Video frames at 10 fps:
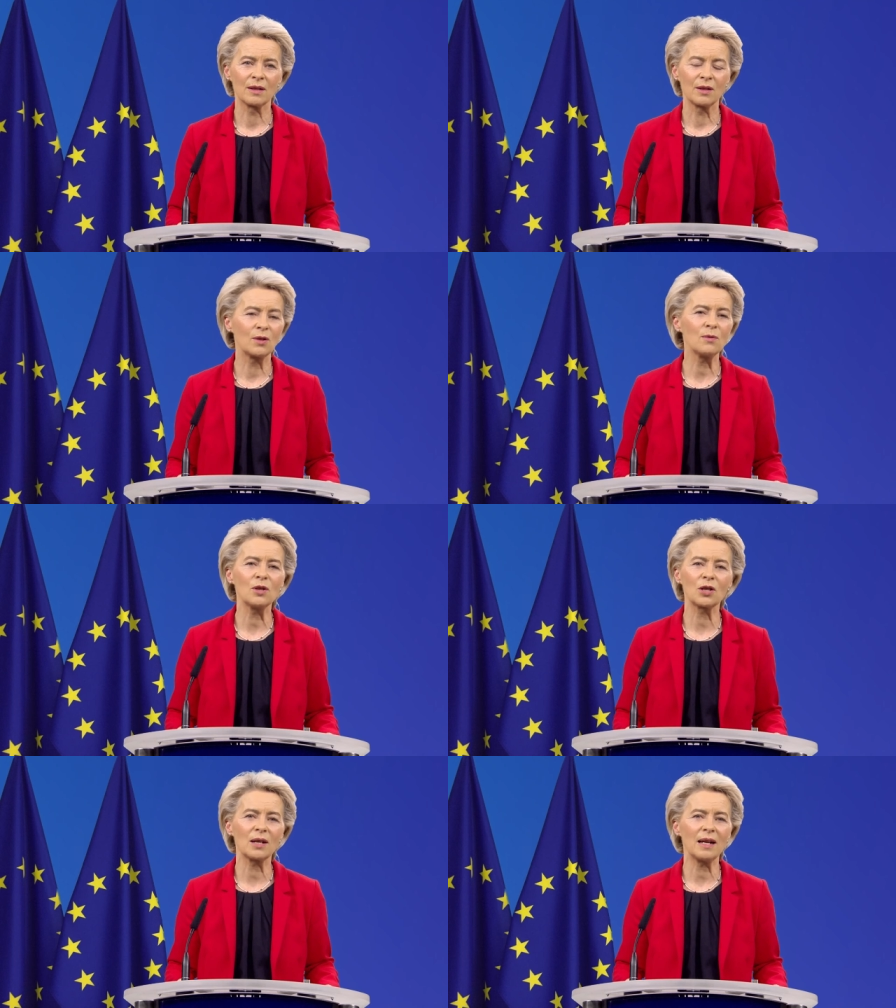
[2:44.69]

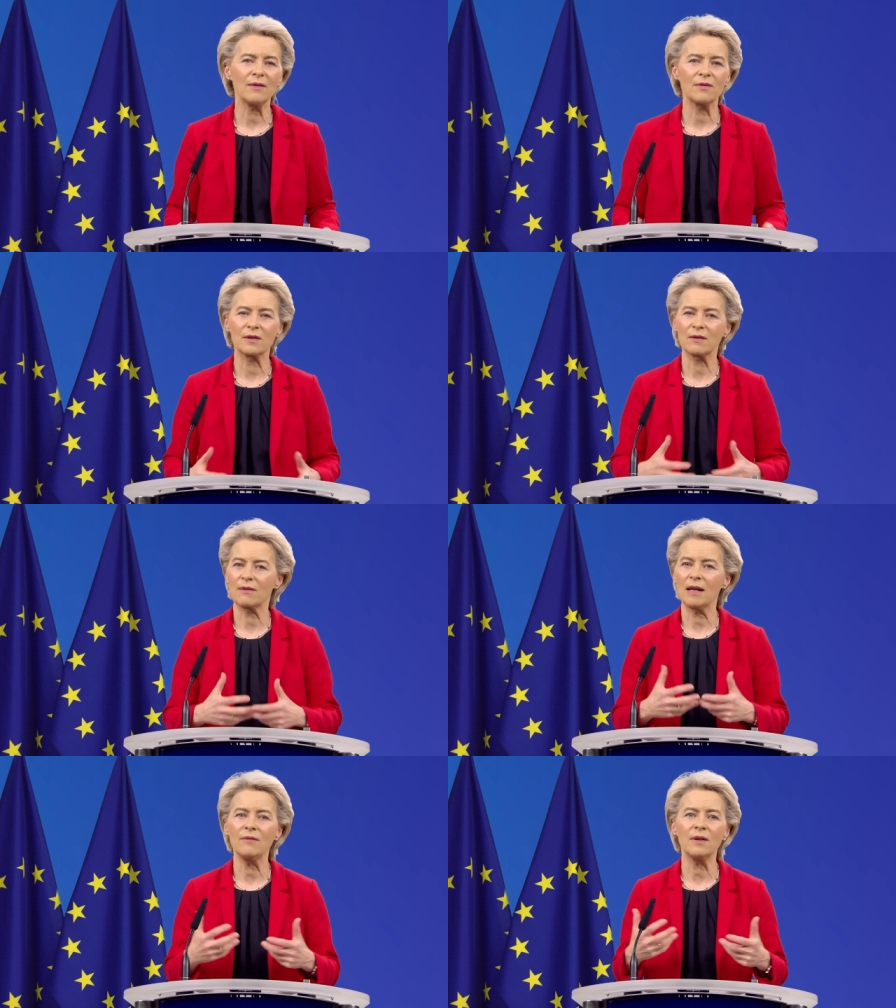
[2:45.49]
Jewish life is
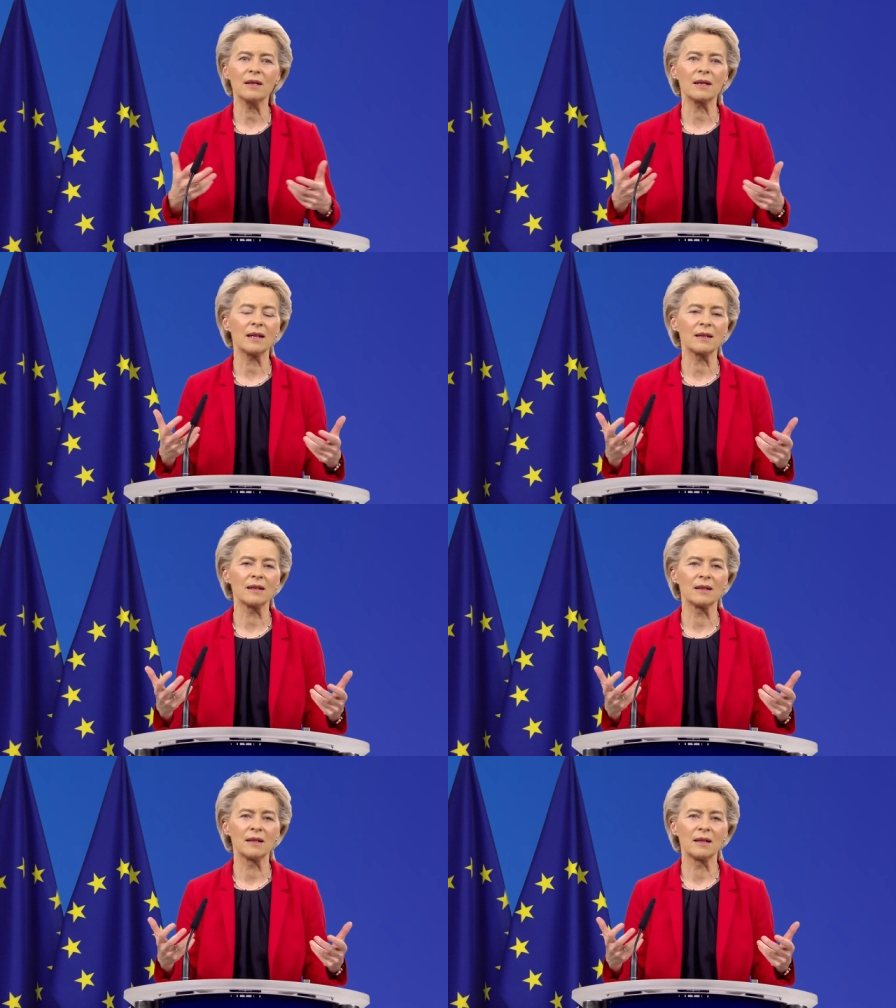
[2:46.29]
thriving again
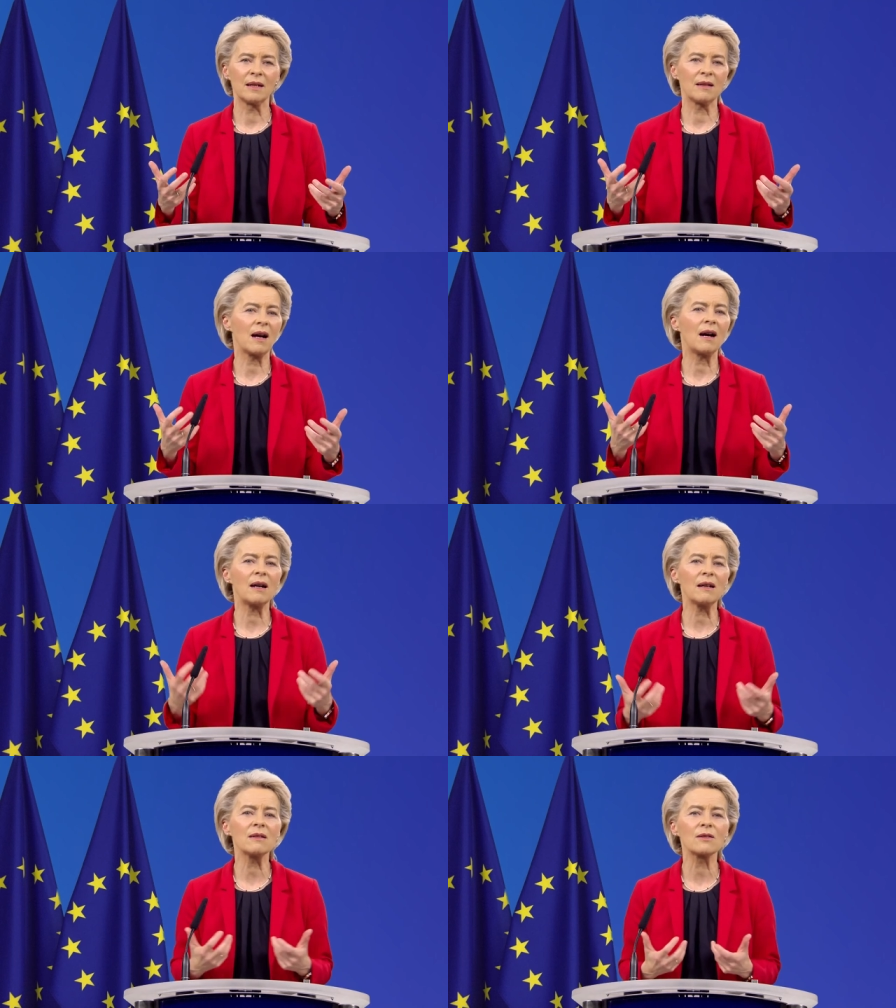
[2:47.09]
in the
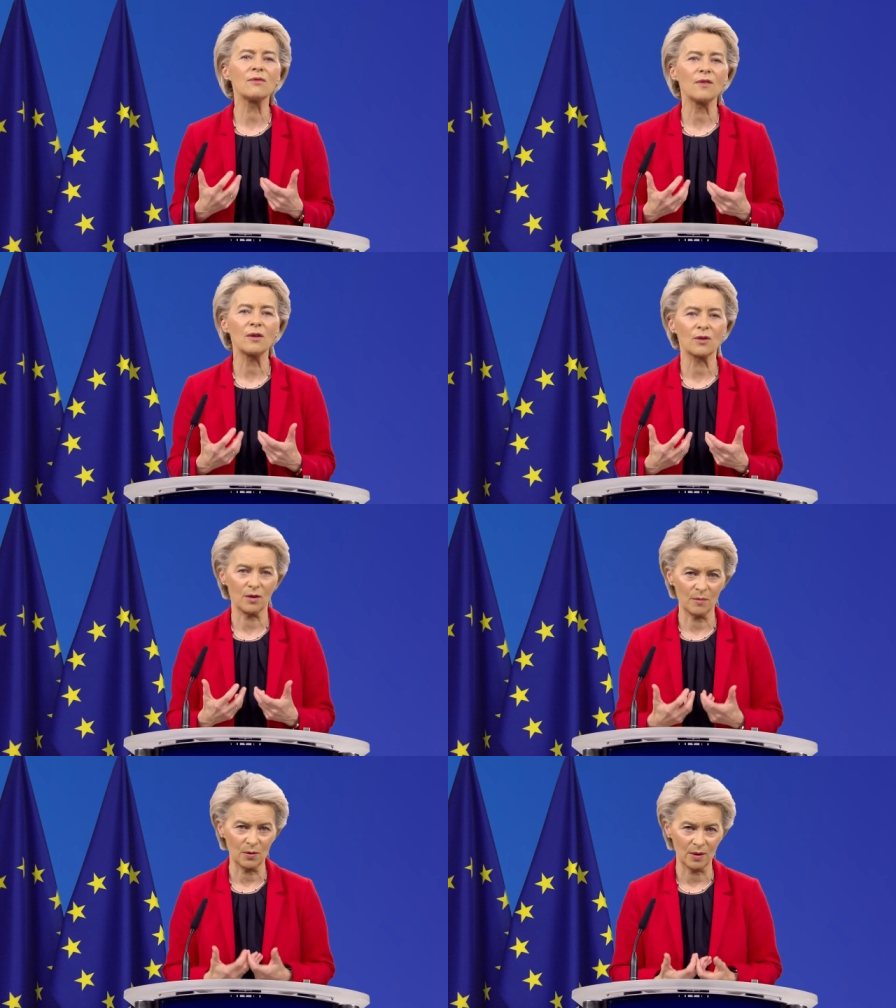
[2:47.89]
hearts of our
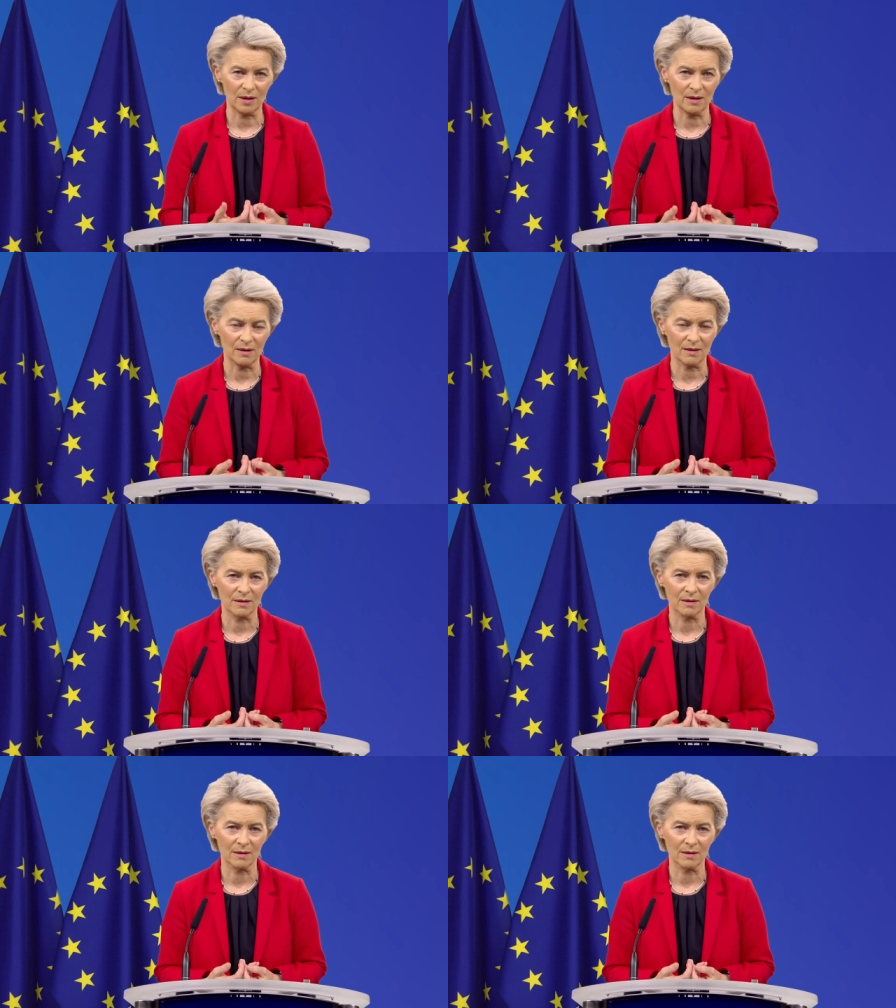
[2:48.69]
communities.